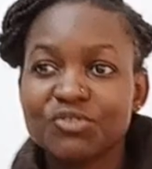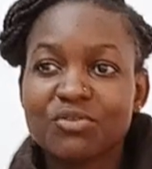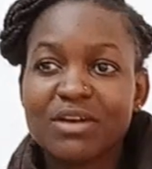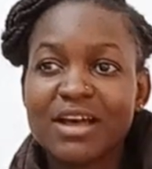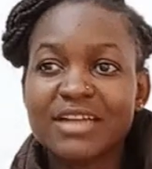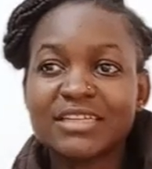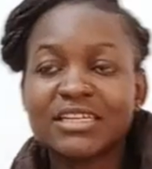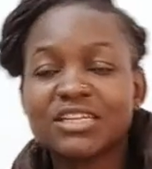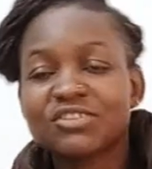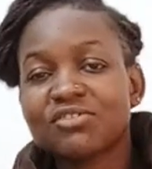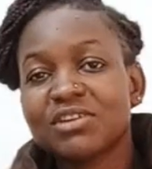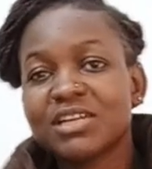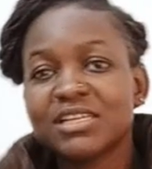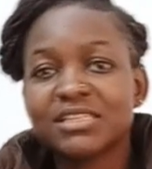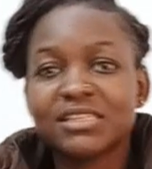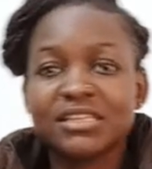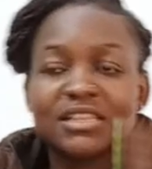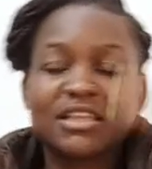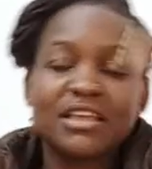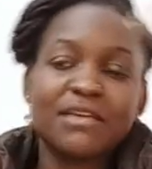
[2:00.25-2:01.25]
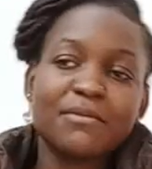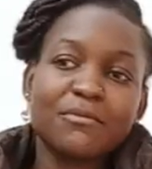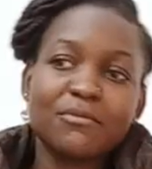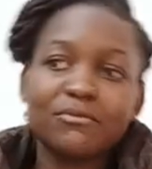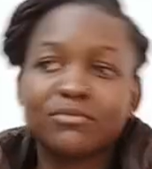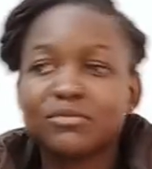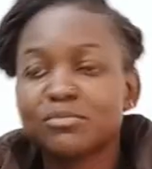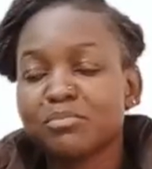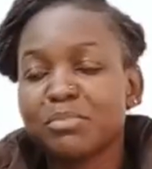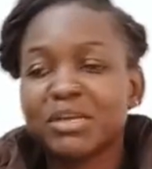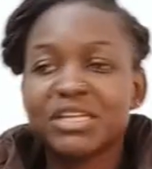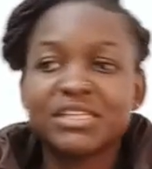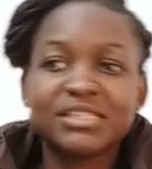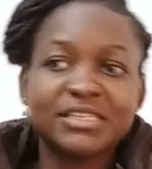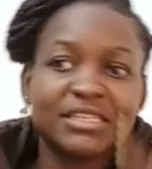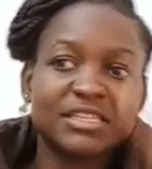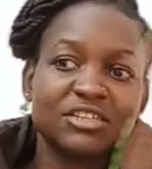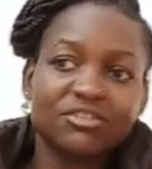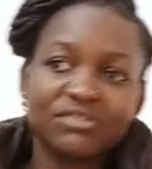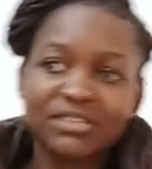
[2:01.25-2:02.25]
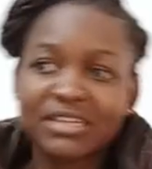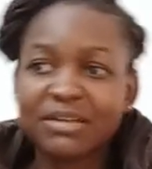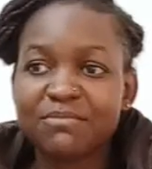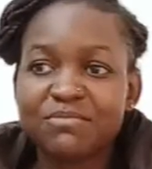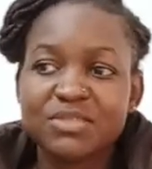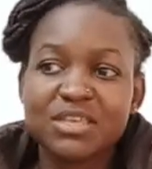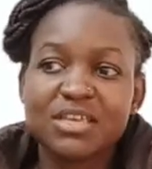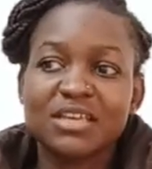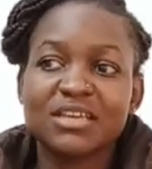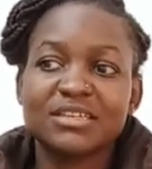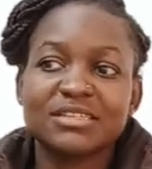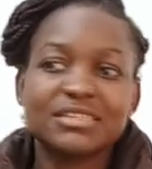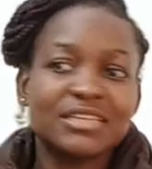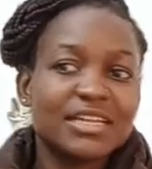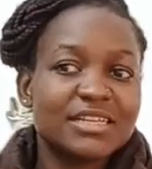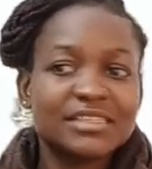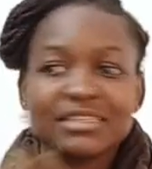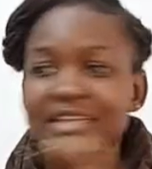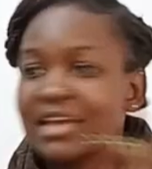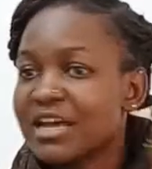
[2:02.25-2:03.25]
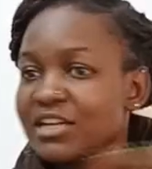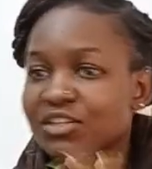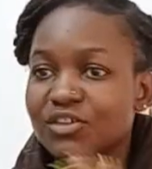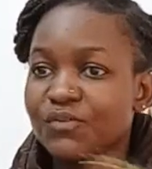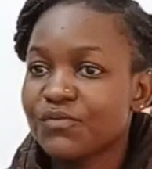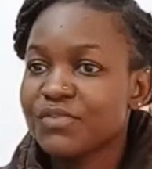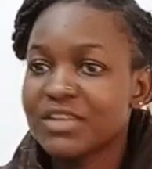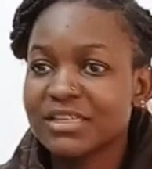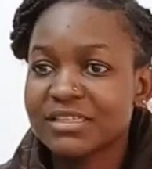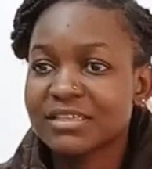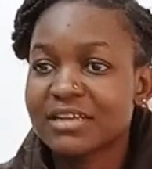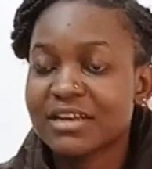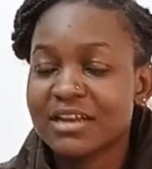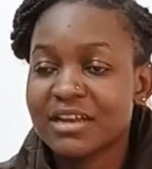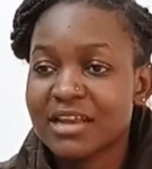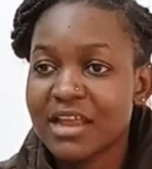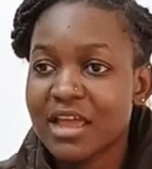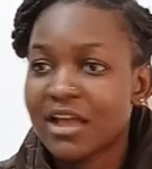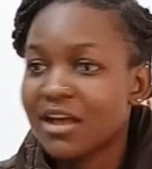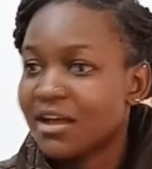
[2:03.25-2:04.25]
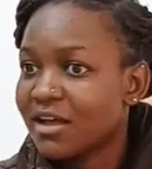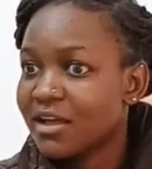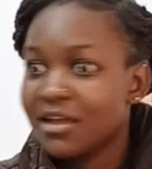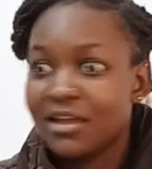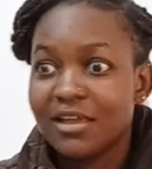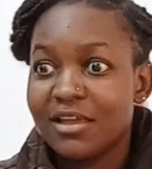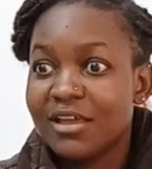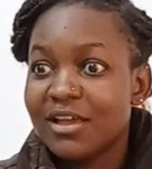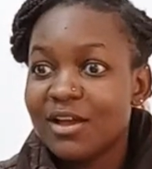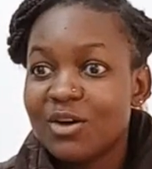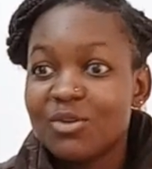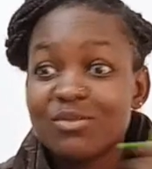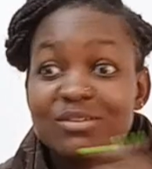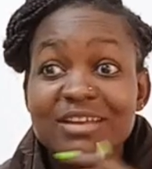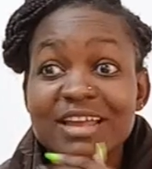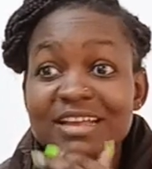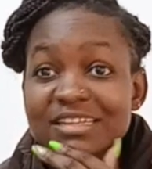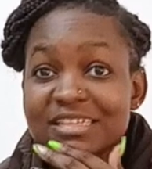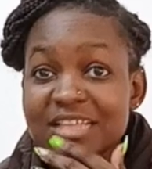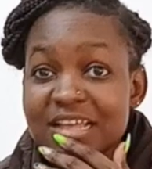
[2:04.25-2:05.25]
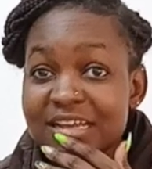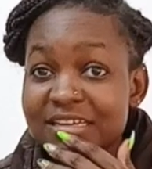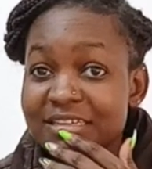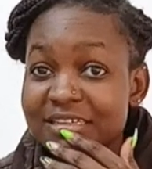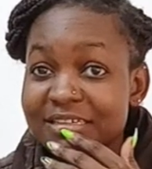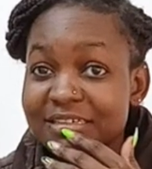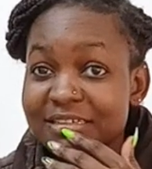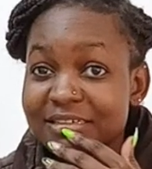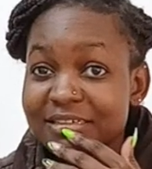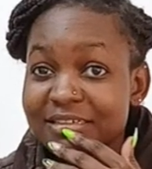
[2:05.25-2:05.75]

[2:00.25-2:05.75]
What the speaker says: you can't actually see the bedsitter or something. It's just cut off the screen. Like, who does that?